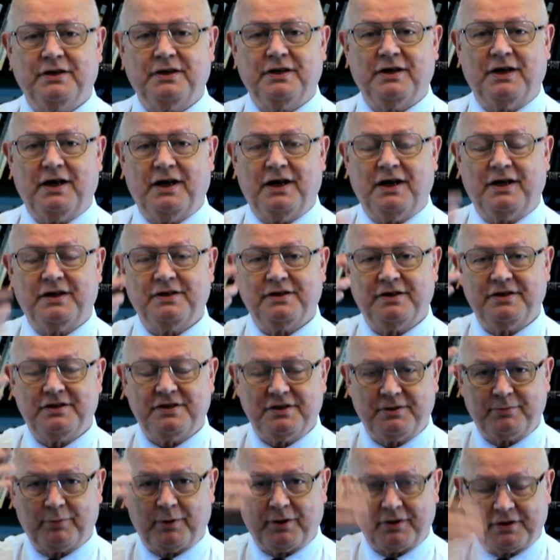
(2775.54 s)
And this
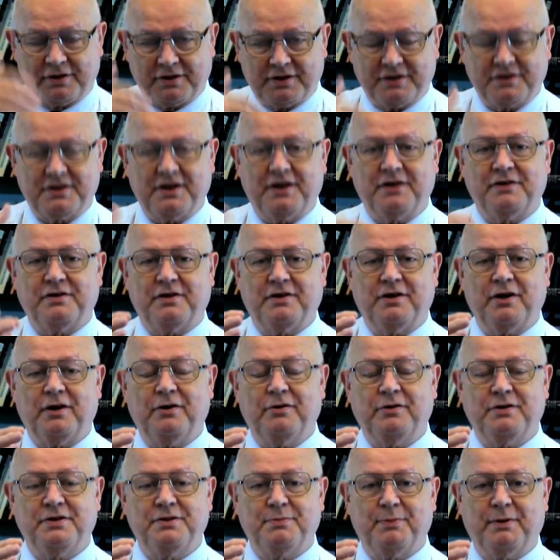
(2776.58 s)
is what the descent of the
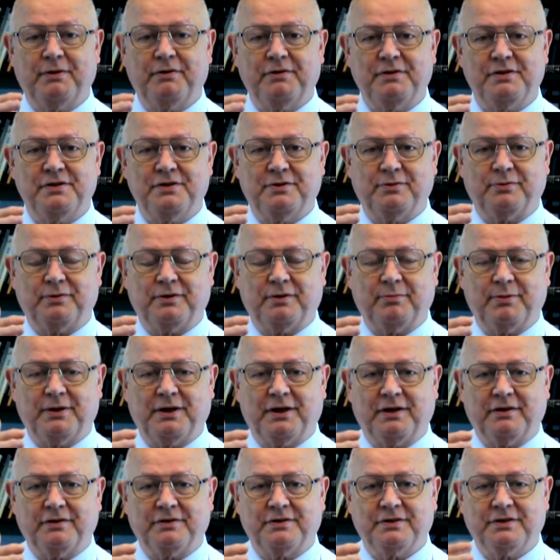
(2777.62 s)
Holy Spirit is all
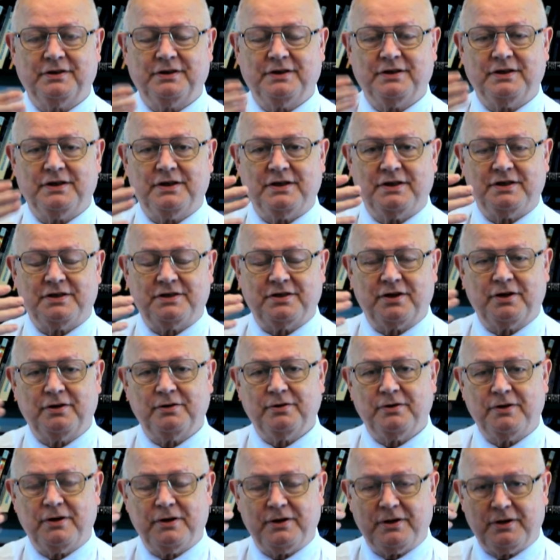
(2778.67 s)
about. So
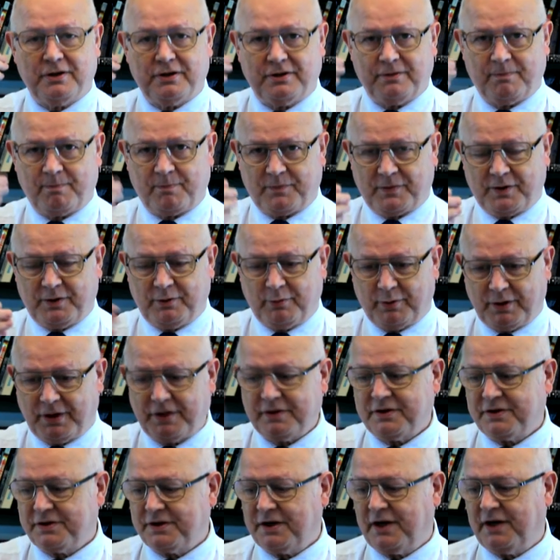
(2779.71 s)
you will
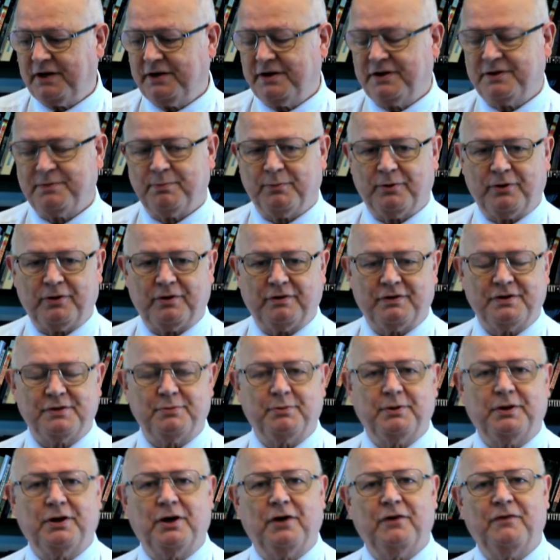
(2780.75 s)
understand this more as we
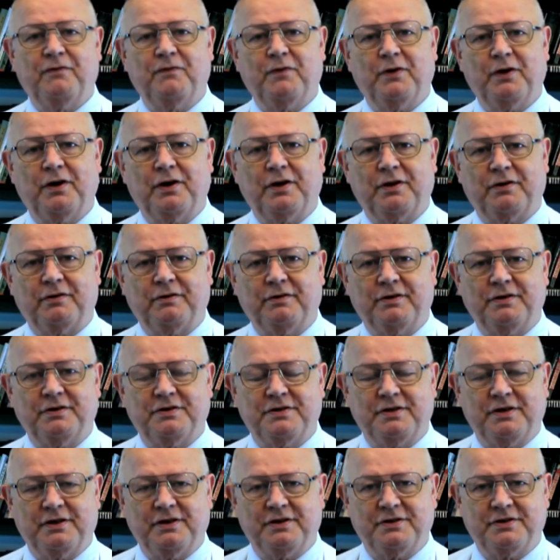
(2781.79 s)
go further
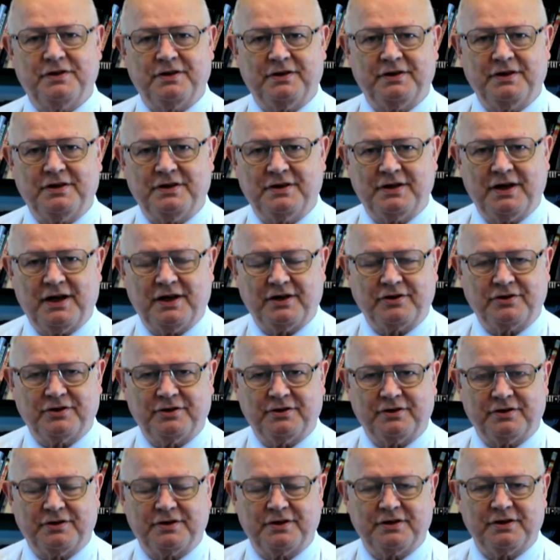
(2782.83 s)
into these
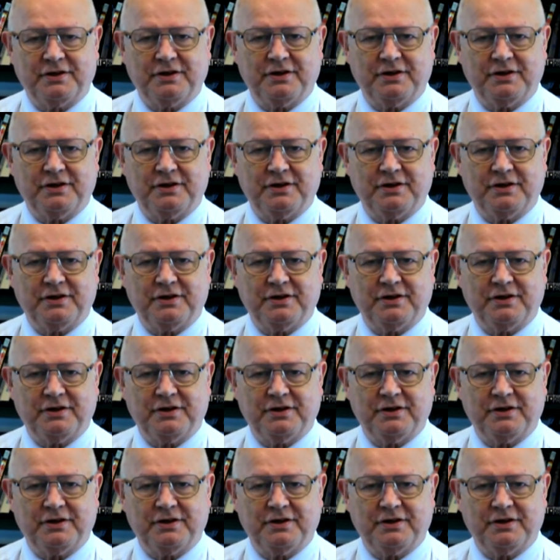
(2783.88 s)
lectures.